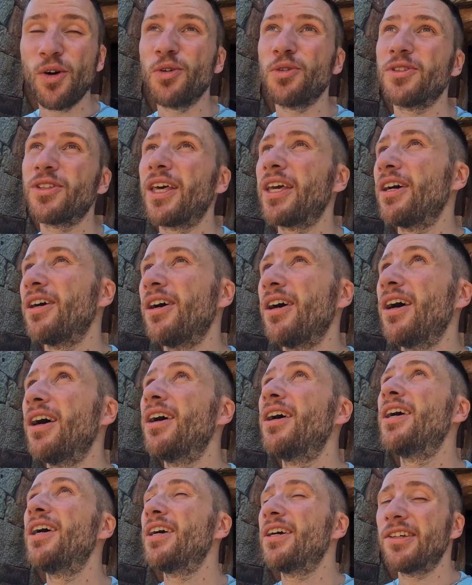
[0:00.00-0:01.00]
old. They
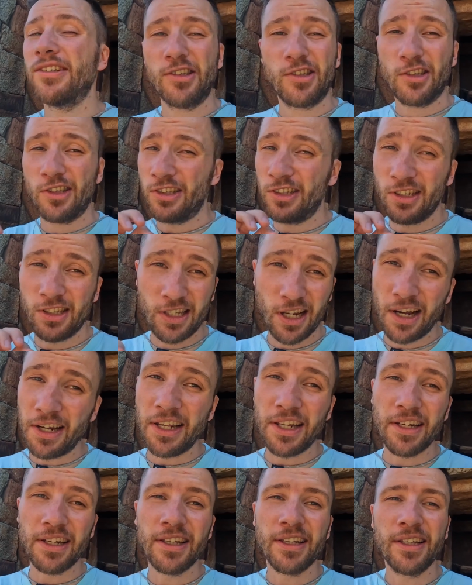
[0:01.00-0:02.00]
are
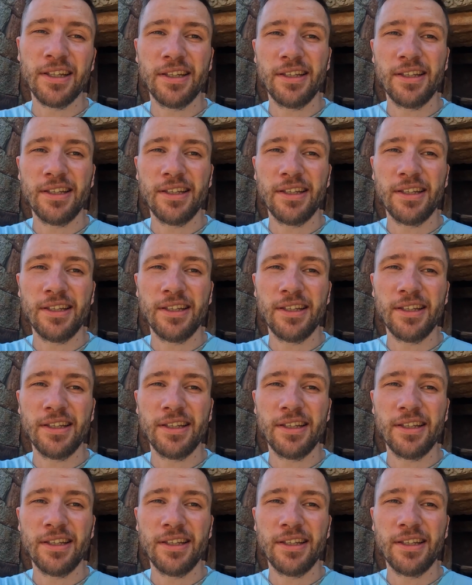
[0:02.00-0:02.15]
stunning.